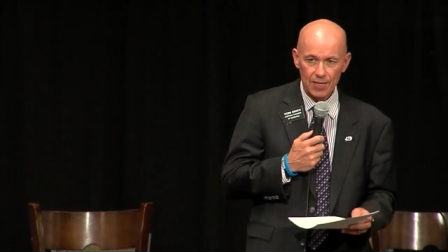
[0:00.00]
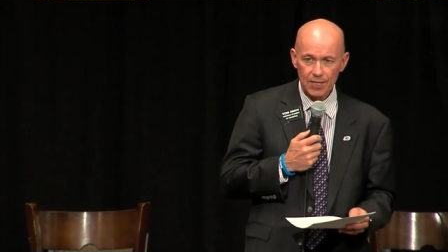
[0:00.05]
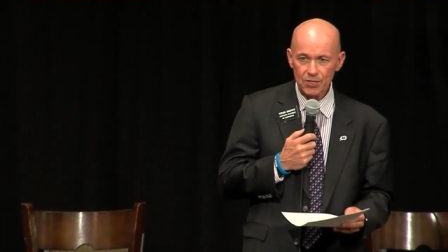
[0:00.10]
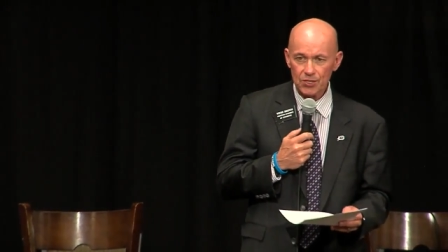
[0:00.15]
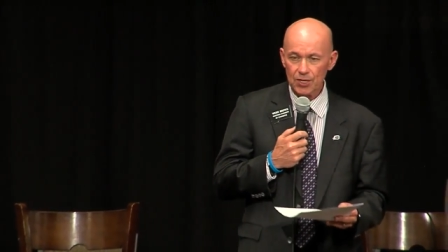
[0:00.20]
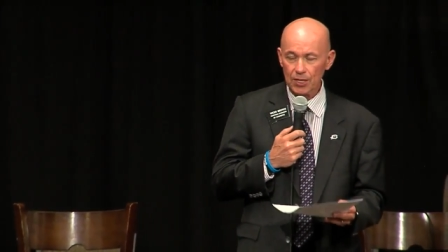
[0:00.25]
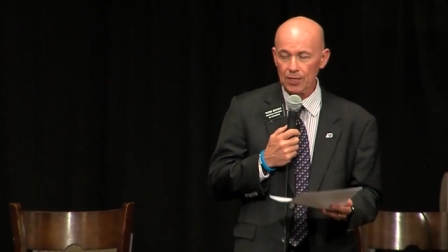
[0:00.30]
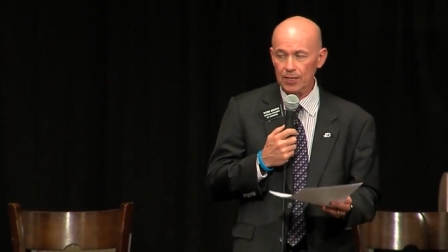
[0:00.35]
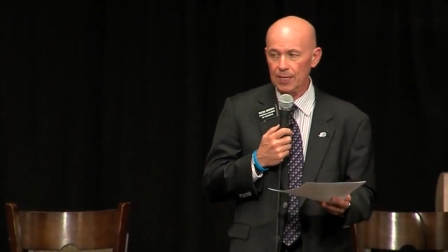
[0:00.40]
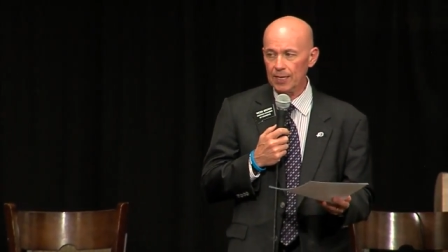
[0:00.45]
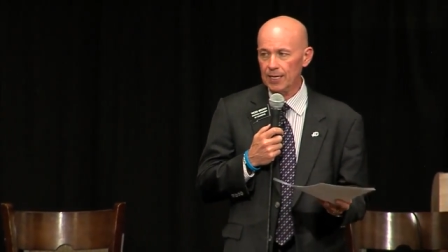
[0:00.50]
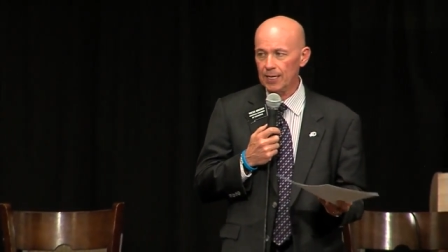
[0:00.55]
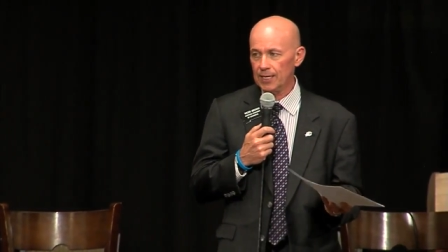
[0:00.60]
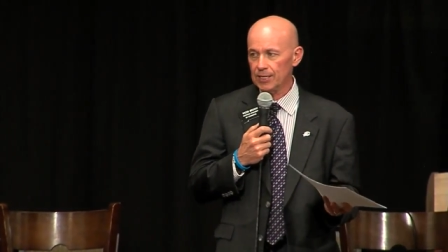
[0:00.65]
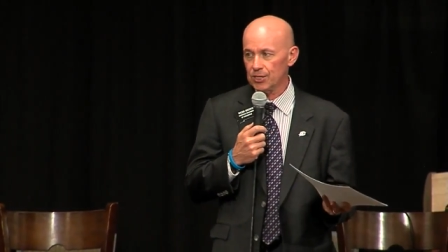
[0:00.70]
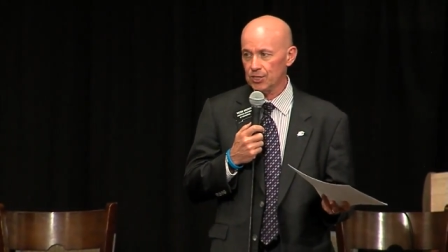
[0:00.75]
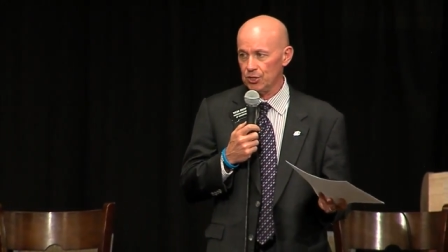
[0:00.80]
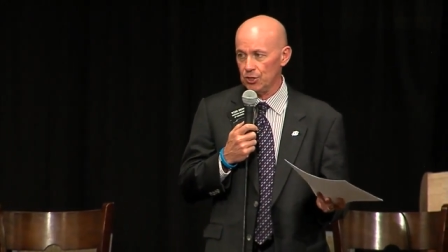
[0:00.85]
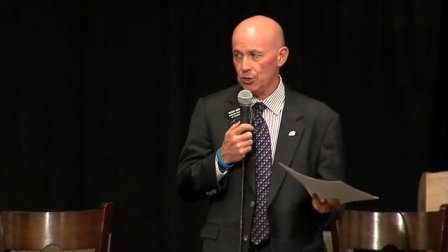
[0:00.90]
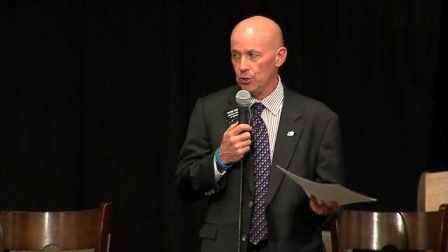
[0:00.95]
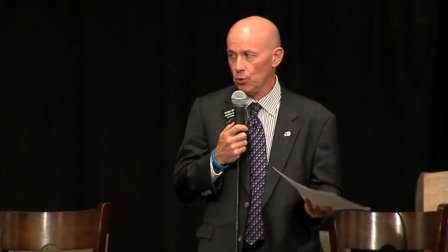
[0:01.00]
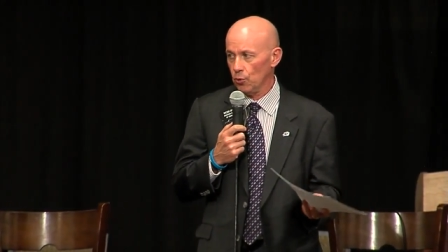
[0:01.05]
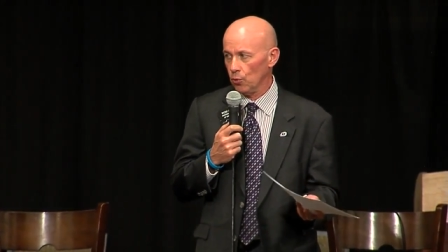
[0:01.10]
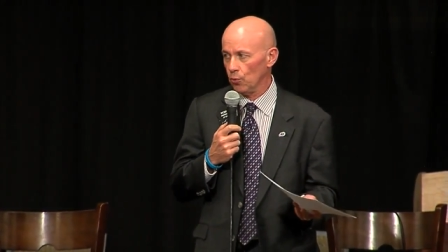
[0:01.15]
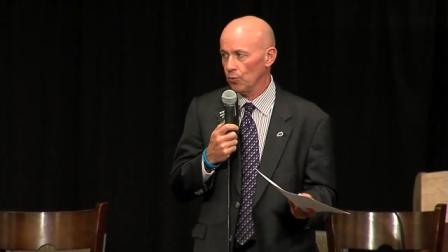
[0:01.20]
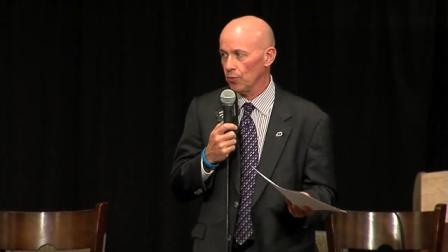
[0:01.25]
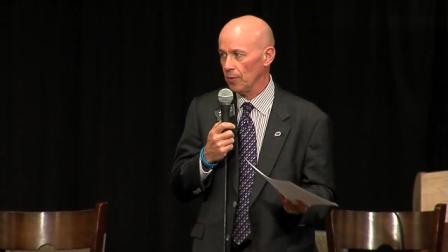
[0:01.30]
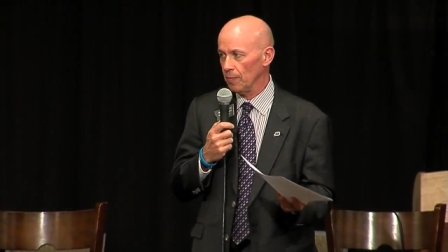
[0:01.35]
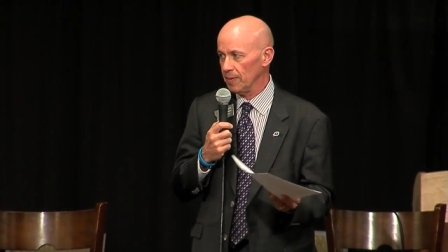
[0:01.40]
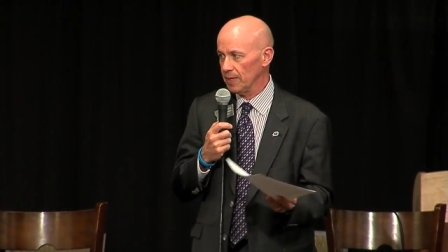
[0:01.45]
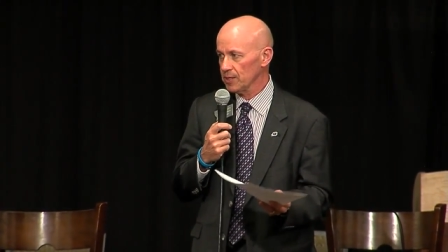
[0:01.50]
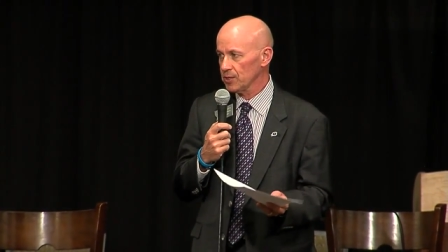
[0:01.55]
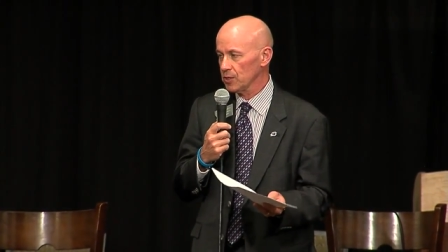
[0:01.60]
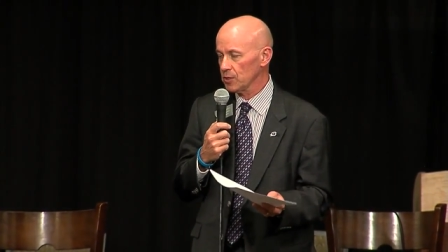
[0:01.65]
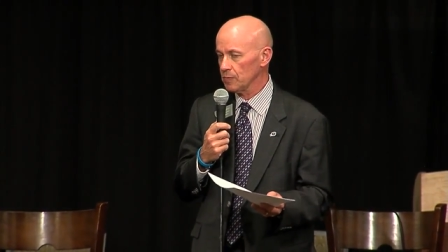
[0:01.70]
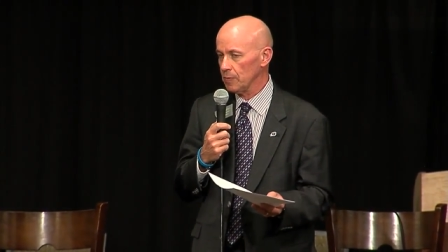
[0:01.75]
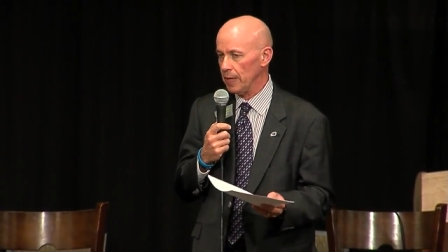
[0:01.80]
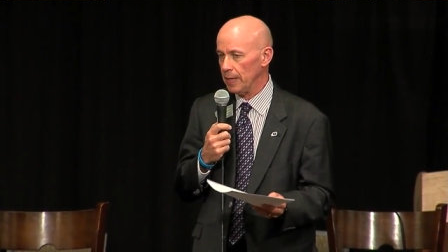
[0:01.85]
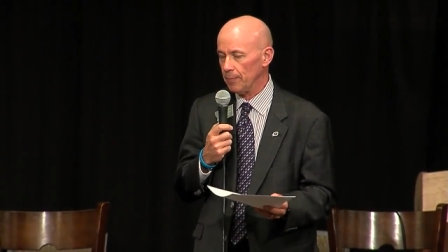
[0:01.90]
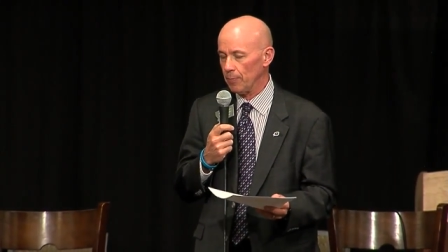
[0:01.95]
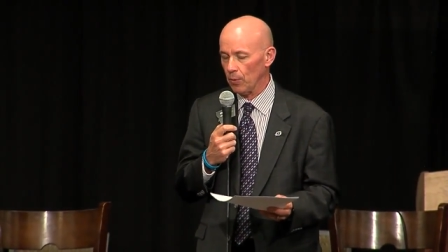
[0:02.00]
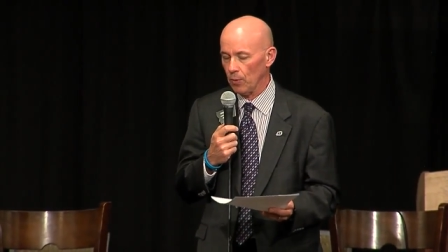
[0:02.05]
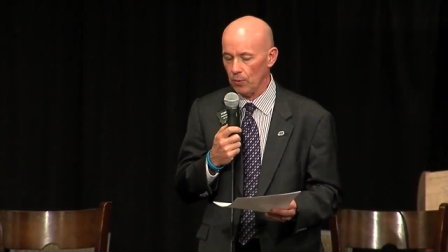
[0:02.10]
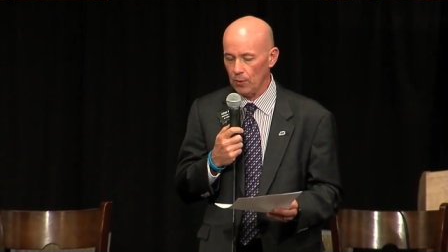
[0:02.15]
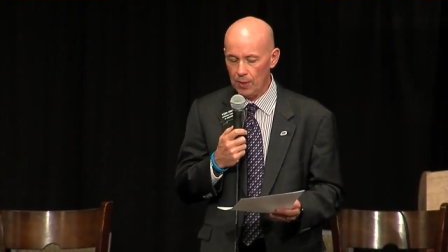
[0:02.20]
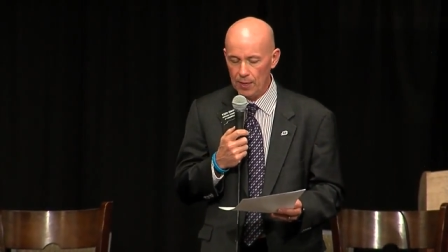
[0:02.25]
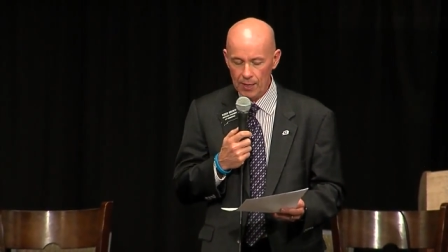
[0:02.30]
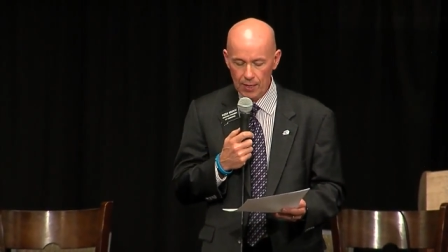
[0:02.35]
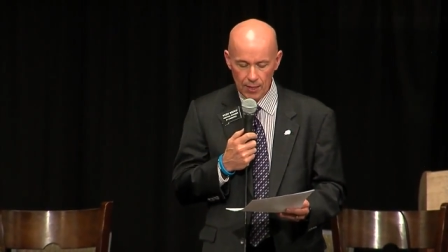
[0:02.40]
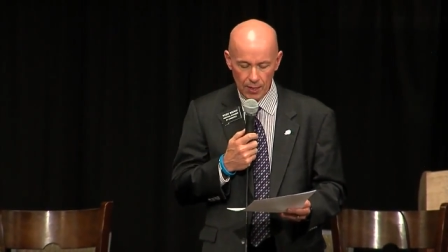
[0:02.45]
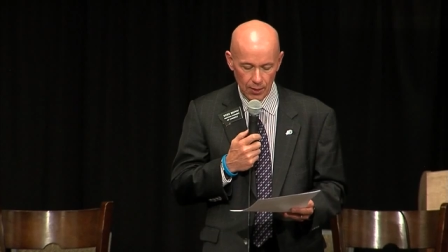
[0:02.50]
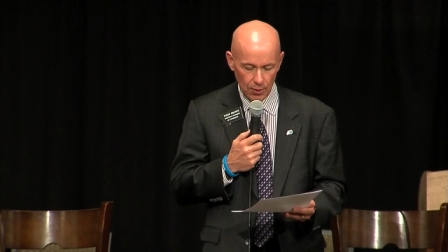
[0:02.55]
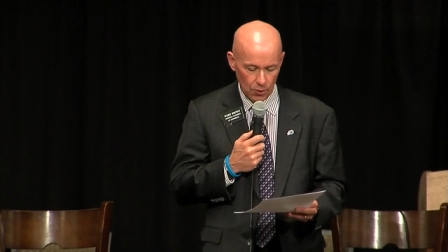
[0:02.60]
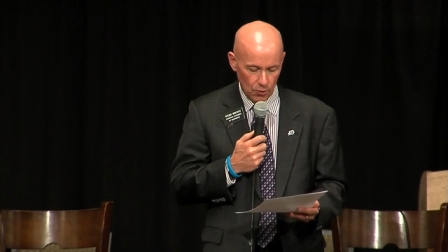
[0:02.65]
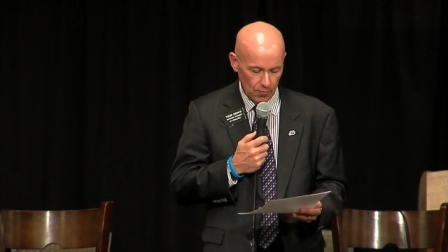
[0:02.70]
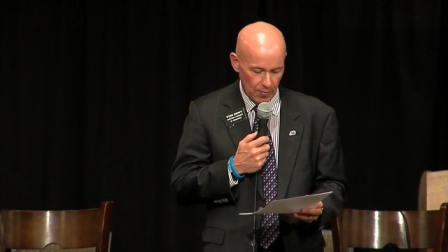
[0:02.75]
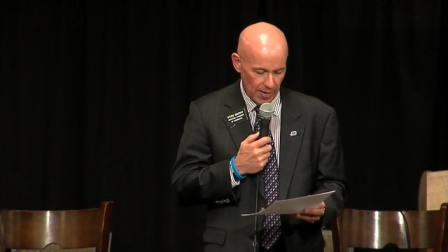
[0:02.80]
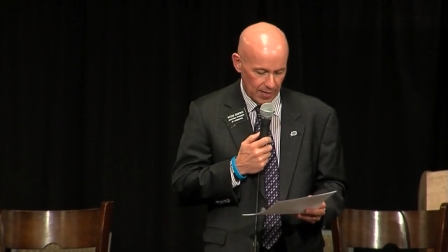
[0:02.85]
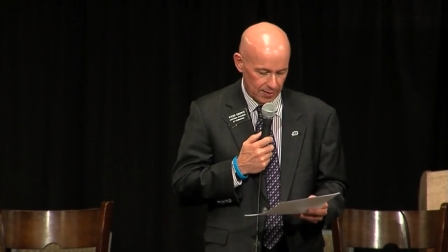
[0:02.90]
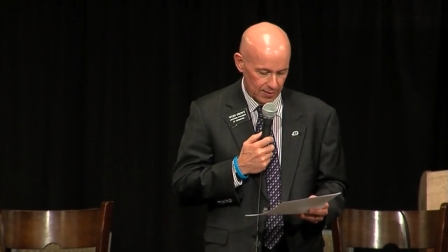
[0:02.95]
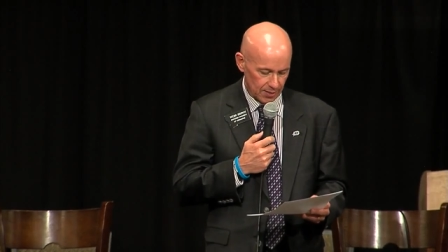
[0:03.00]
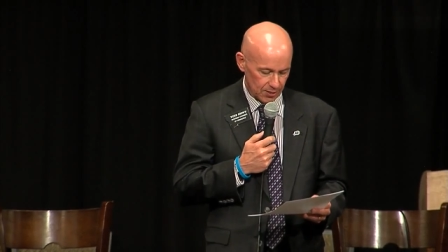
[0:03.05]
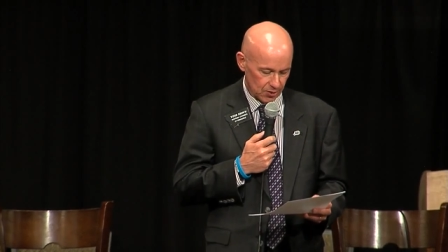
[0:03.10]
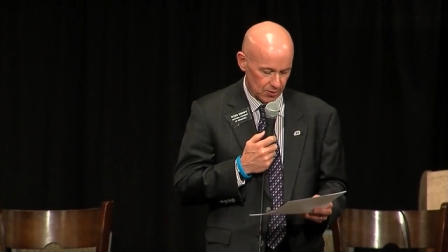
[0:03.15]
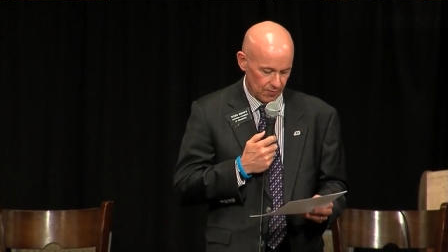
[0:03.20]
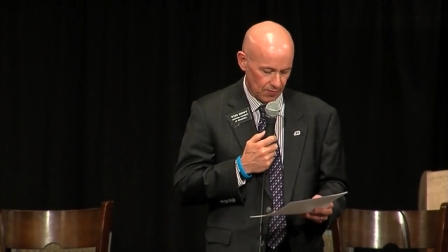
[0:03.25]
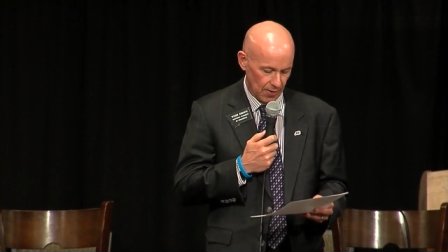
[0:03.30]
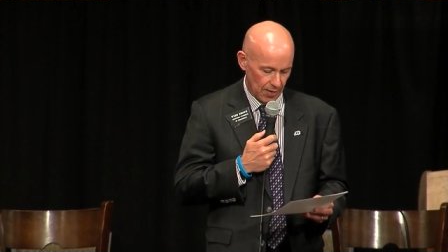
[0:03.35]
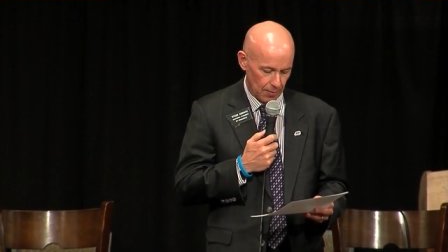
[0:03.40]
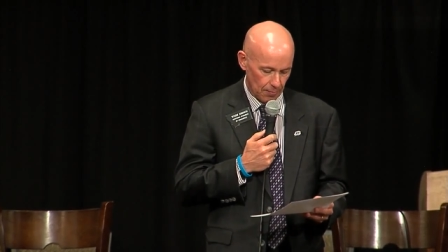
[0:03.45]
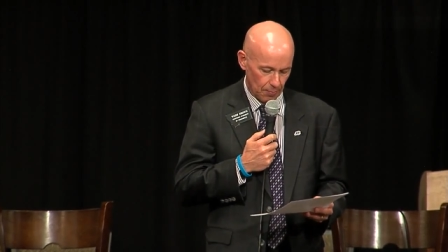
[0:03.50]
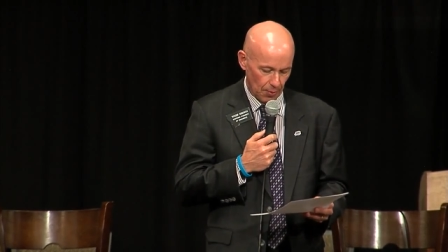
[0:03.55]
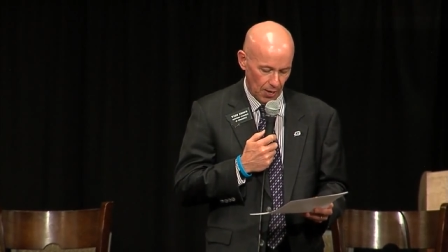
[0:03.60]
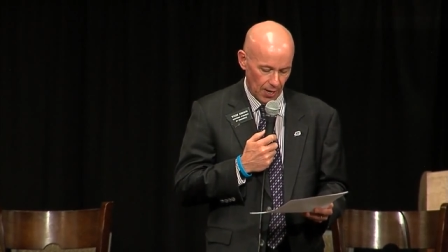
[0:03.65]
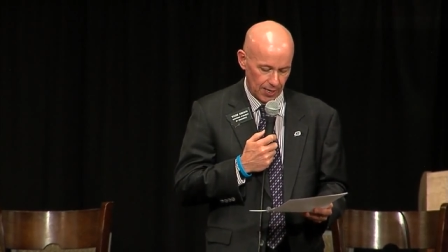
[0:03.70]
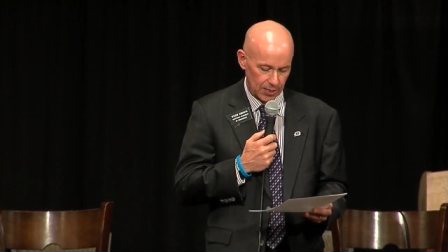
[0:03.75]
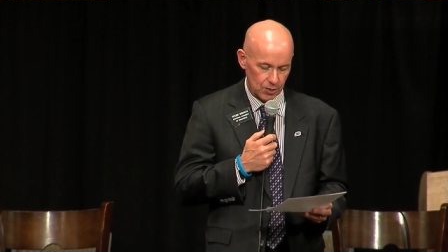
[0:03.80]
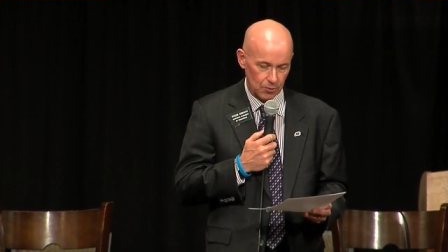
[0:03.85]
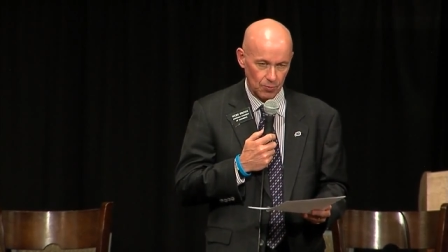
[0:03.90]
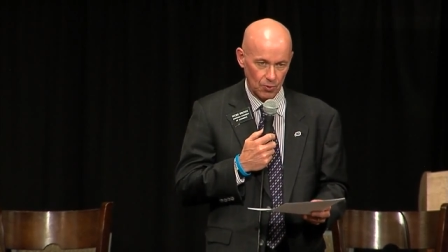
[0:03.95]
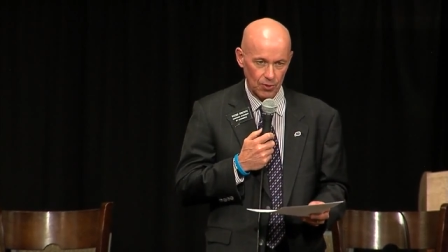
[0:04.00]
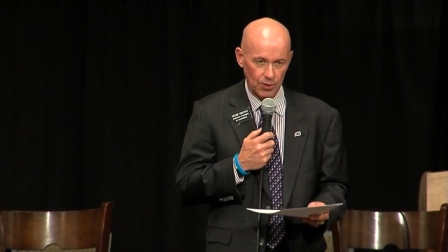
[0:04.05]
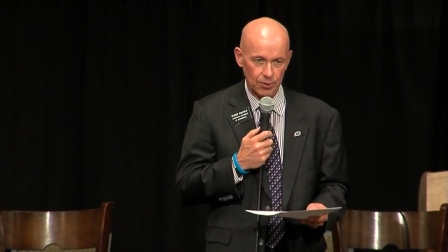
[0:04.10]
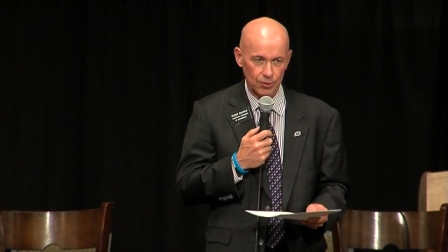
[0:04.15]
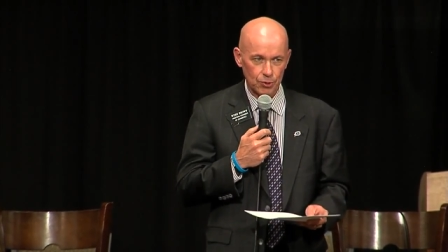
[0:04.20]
Still, it's you, the business people, who make this event possible.